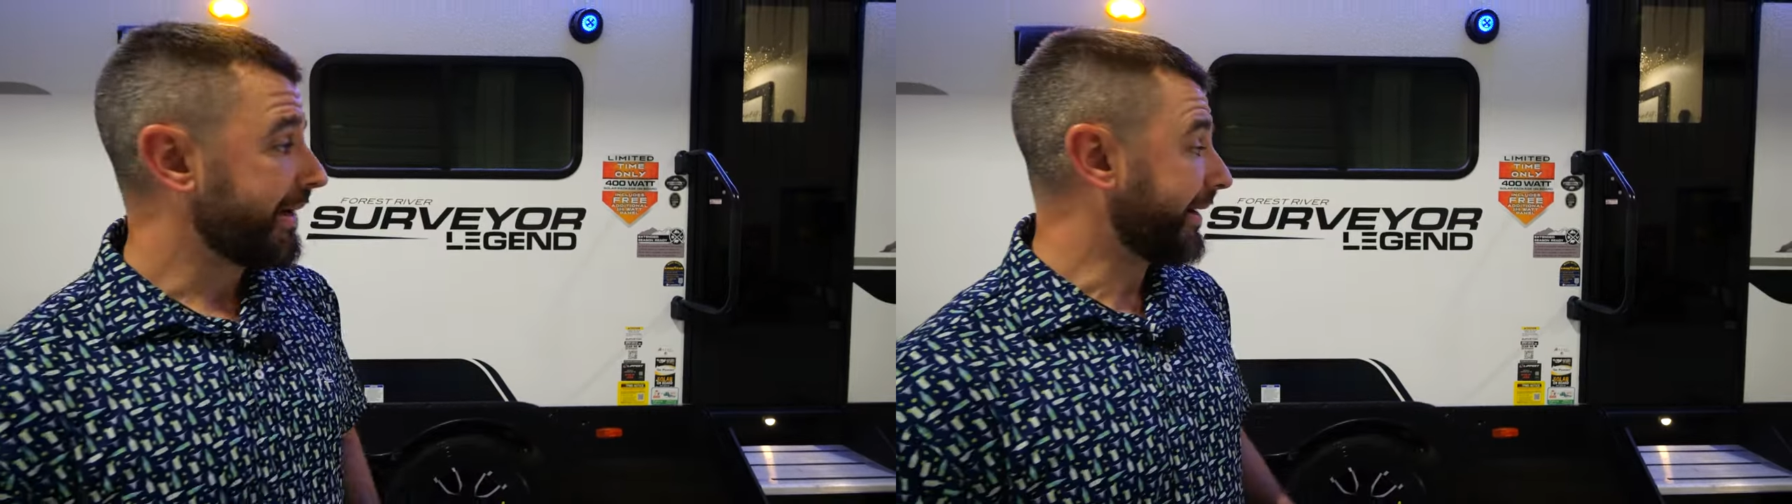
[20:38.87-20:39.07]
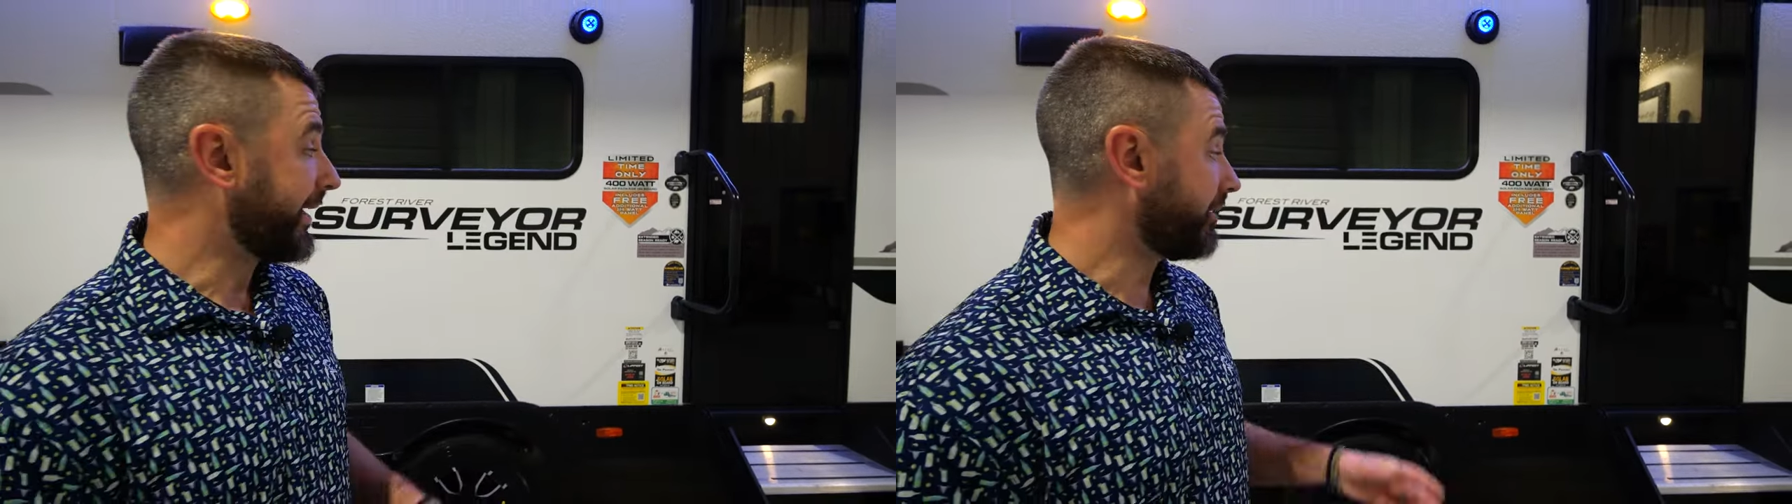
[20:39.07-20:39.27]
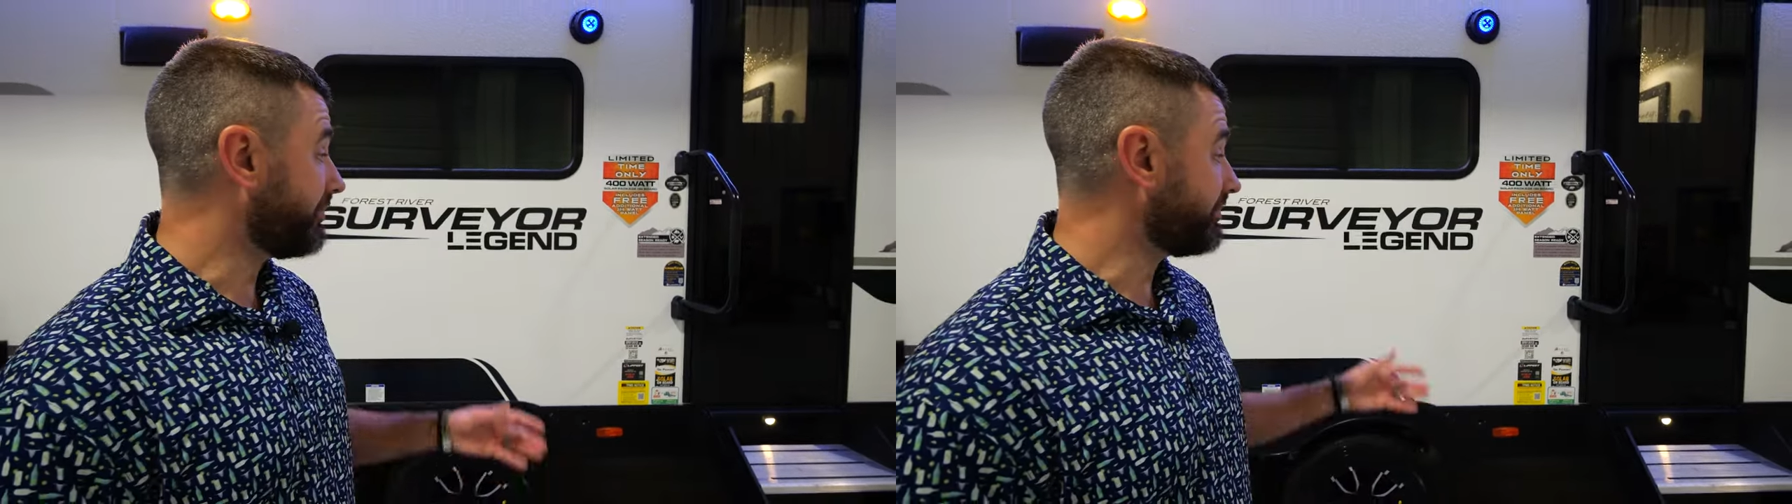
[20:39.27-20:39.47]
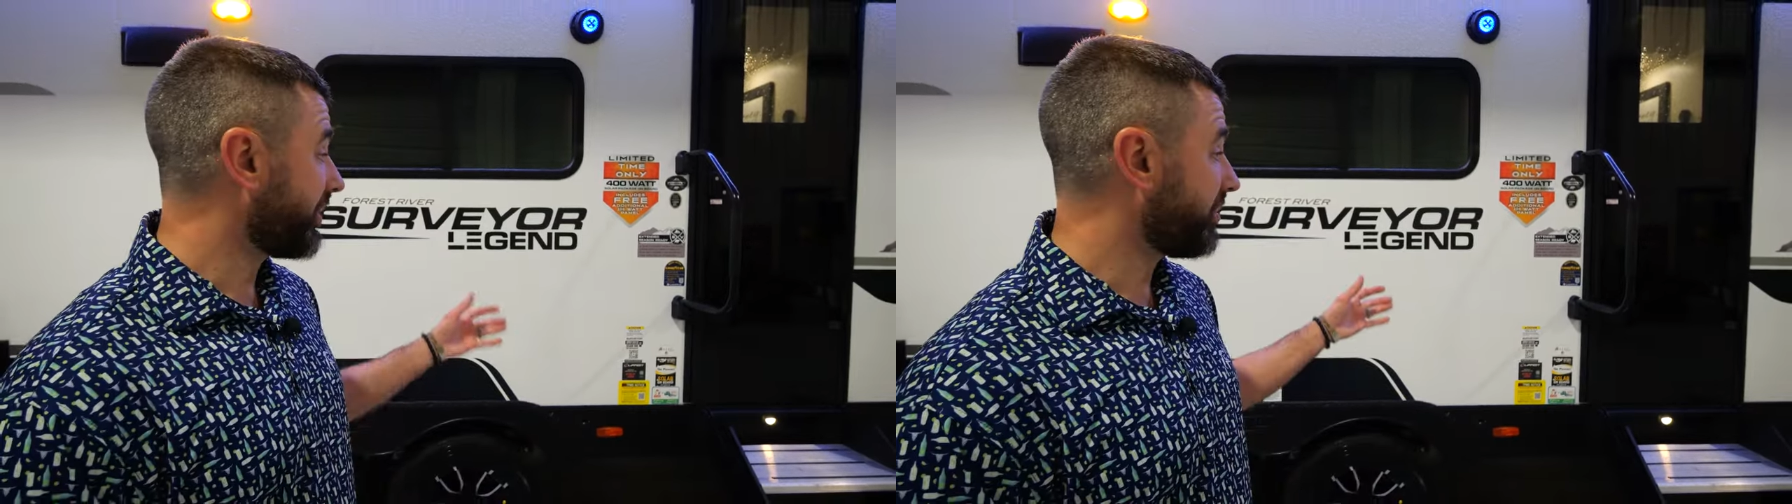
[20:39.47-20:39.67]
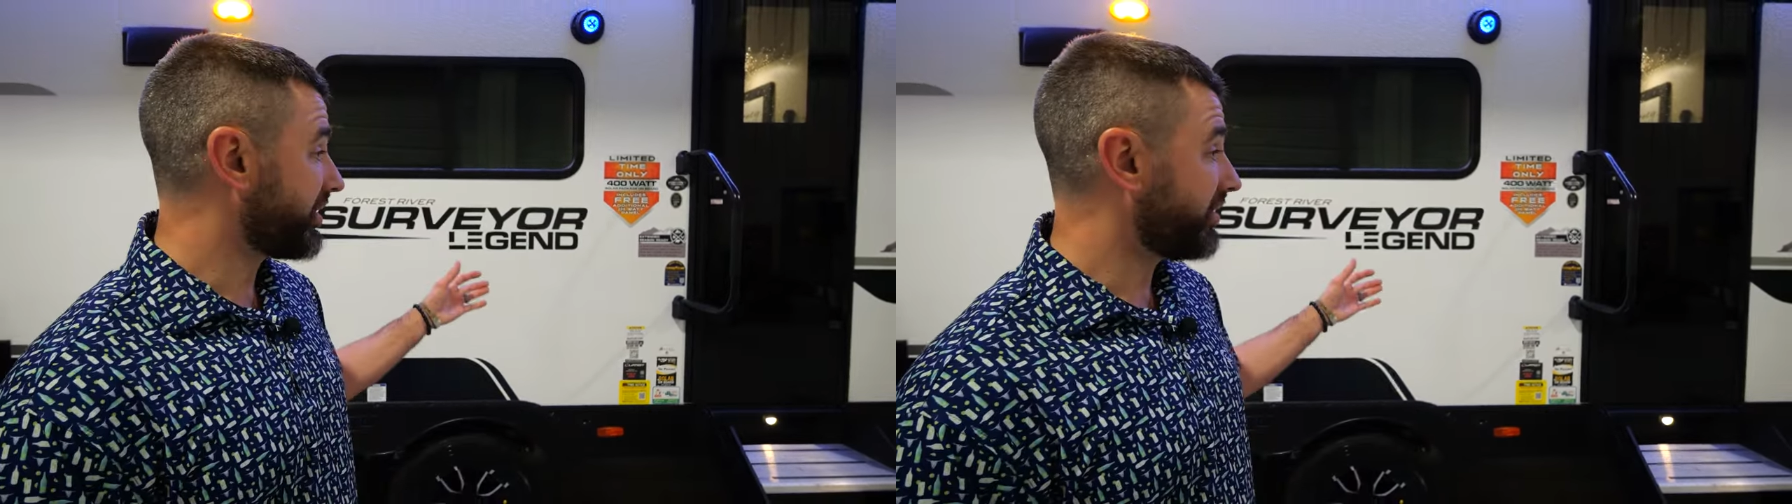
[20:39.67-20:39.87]

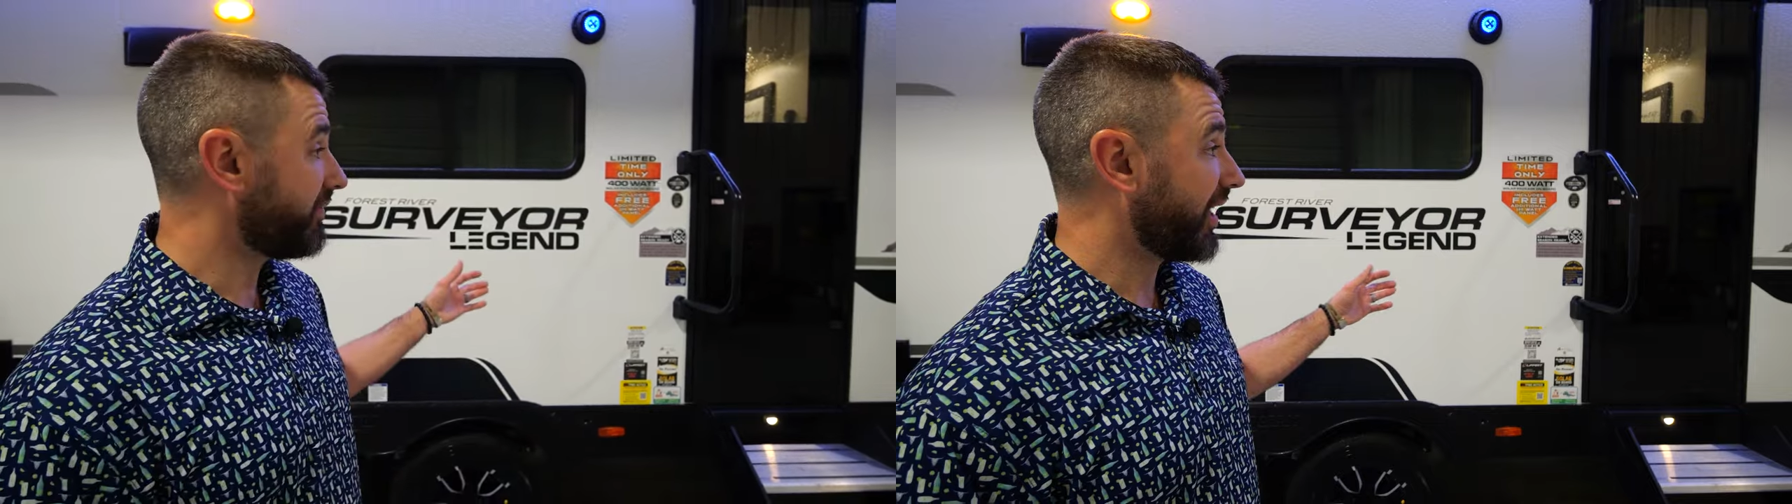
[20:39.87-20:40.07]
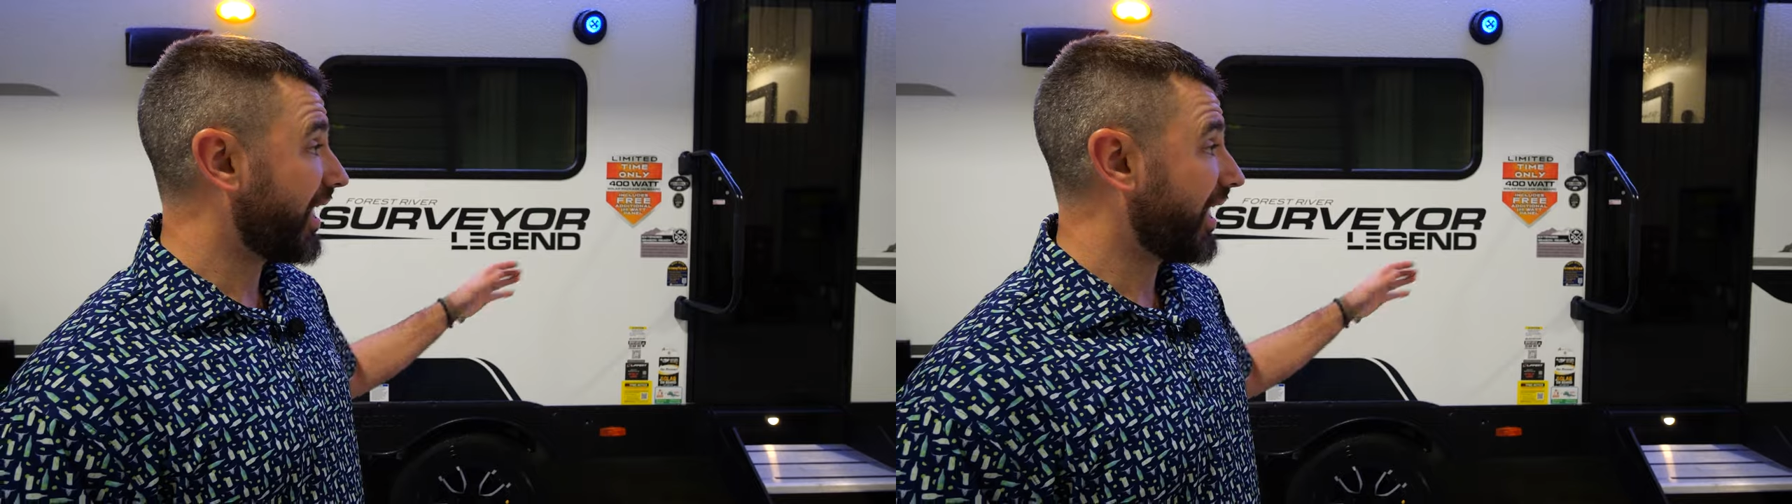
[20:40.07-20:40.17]
But you've